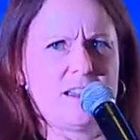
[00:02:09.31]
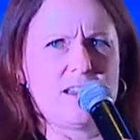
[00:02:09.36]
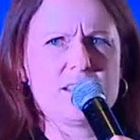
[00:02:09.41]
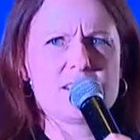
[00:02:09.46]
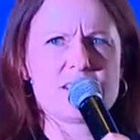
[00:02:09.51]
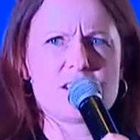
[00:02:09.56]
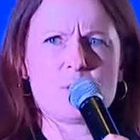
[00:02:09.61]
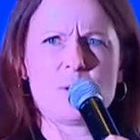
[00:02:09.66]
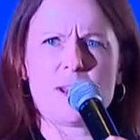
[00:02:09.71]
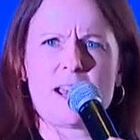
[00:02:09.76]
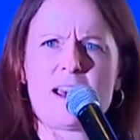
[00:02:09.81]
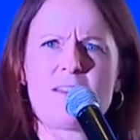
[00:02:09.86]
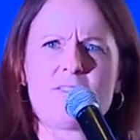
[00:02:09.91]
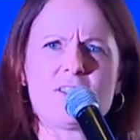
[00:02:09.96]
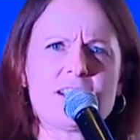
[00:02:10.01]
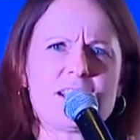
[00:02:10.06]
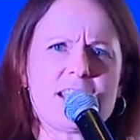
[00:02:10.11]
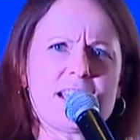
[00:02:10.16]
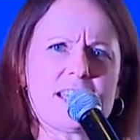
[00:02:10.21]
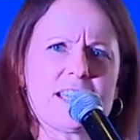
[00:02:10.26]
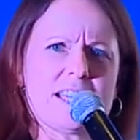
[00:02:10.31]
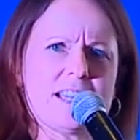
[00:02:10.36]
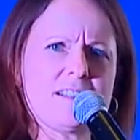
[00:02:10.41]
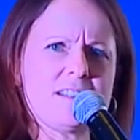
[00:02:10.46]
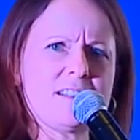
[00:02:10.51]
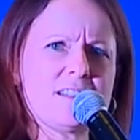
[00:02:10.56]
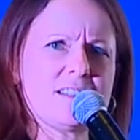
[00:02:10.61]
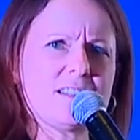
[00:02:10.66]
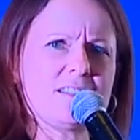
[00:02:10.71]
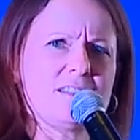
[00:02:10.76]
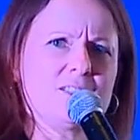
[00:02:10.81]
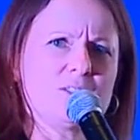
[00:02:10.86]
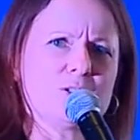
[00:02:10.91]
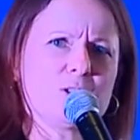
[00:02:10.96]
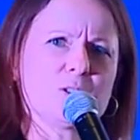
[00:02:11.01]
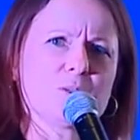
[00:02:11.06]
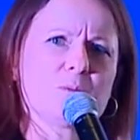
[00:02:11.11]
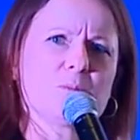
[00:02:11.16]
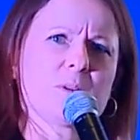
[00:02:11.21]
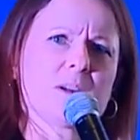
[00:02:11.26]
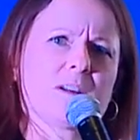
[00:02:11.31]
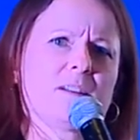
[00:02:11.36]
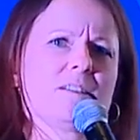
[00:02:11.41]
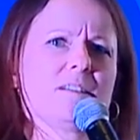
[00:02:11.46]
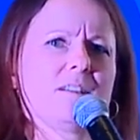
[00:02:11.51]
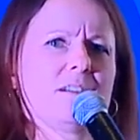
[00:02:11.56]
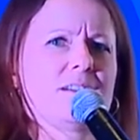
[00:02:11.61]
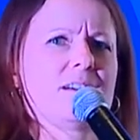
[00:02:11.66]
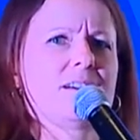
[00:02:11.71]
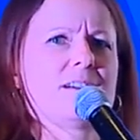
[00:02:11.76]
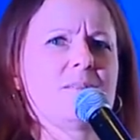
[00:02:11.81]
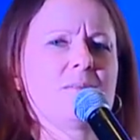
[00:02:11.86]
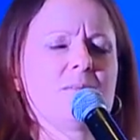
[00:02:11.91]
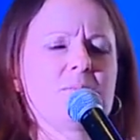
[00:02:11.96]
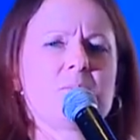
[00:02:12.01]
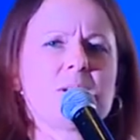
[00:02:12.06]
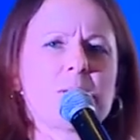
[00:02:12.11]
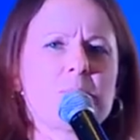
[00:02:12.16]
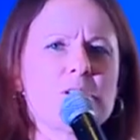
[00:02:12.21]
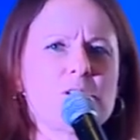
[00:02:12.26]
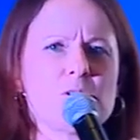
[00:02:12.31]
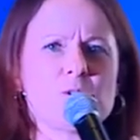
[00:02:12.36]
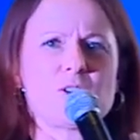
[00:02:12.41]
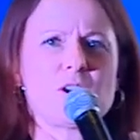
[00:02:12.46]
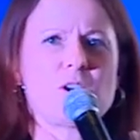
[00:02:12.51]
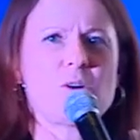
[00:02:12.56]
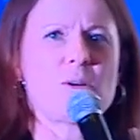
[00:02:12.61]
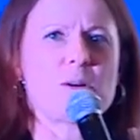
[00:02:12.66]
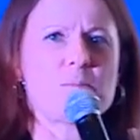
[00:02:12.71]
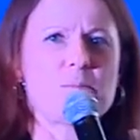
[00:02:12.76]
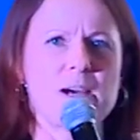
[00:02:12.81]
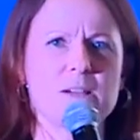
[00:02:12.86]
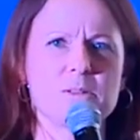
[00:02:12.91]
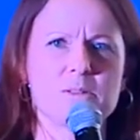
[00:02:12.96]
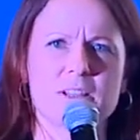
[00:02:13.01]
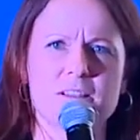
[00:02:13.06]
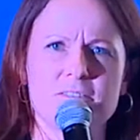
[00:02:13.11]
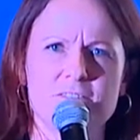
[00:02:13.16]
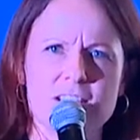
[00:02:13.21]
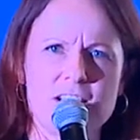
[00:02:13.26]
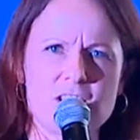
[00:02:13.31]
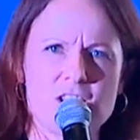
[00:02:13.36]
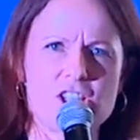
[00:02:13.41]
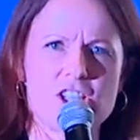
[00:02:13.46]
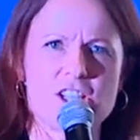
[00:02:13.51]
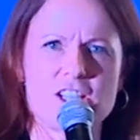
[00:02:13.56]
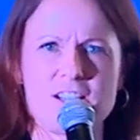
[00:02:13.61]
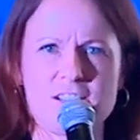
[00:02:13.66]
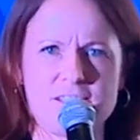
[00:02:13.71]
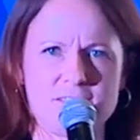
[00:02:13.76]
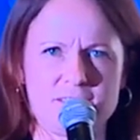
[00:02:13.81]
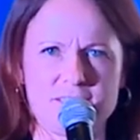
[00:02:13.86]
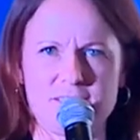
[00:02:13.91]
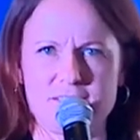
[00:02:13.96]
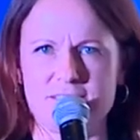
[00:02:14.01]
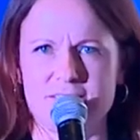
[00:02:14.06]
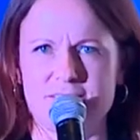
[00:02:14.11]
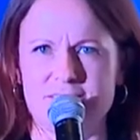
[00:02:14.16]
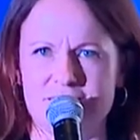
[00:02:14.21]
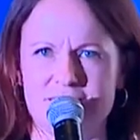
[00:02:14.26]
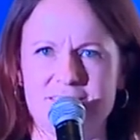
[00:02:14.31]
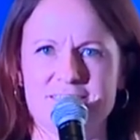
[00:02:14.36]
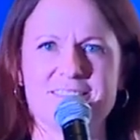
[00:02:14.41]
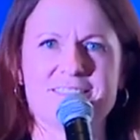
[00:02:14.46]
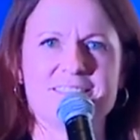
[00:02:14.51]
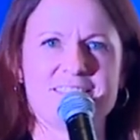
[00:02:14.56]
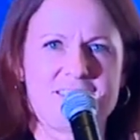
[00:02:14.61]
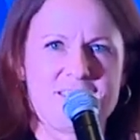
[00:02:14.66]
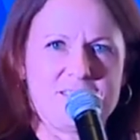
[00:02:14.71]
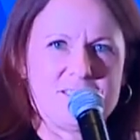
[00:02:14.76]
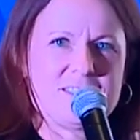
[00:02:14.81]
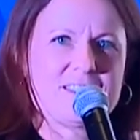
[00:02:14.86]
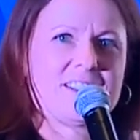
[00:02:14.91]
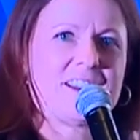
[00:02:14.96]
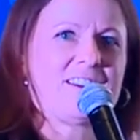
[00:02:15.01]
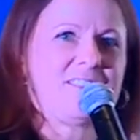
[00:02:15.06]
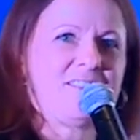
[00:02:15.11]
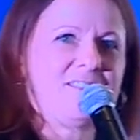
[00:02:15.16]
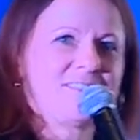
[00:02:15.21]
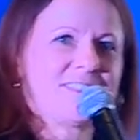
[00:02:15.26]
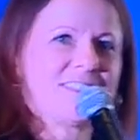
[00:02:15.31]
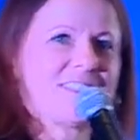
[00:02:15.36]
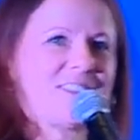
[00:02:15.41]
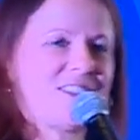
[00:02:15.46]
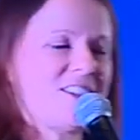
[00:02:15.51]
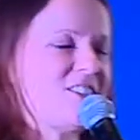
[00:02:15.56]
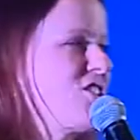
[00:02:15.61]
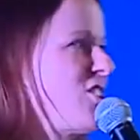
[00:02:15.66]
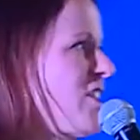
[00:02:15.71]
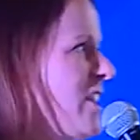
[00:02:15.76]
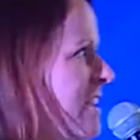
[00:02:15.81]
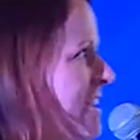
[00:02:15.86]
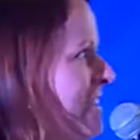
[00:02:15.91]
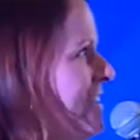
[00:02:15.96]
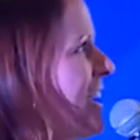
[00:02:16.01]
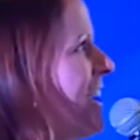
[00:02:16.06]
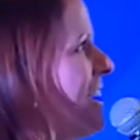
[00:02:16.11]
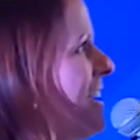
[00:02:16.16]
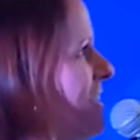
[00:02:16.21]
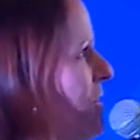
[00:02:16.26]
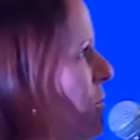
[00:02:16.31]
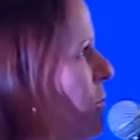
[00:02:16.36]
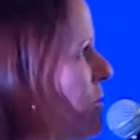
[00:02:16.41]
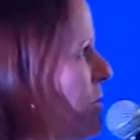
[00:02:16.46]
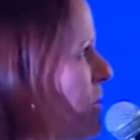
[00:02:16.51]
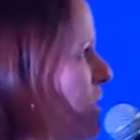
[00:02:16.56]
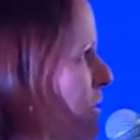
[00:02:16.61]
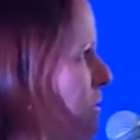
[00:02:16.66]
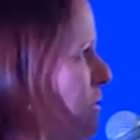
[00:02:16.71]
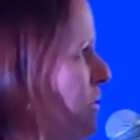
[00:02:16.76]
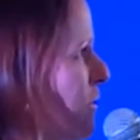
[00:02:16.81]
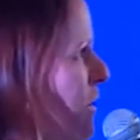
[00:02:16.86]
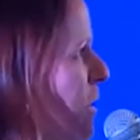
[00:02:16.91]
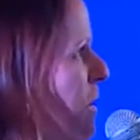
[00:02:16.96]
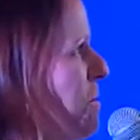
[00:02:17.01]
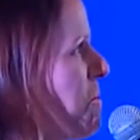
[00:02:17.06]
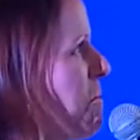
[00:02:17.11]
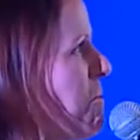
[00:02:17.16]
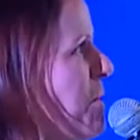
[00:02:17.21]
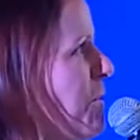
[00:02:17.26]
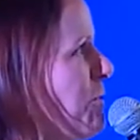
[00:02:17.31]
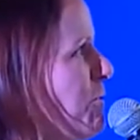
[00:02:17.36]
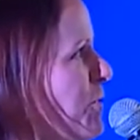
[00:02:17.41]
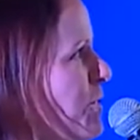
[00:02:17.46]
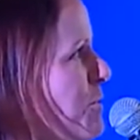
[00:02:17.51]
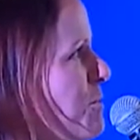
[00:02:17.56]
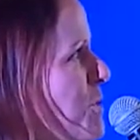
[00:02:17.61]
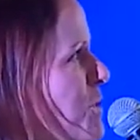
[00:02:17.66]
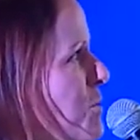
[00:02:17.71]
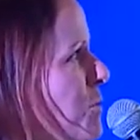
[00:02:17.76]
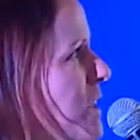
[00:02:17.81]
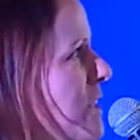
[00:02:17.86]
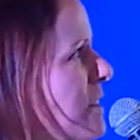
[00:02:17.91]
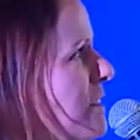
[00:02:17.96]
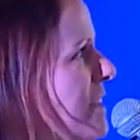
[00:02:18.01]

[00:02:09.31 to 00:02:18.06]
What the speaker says: Do we have any kids in the room? Maybe you know about Avicii, yeah, the DJ, yeah, also from Sweden.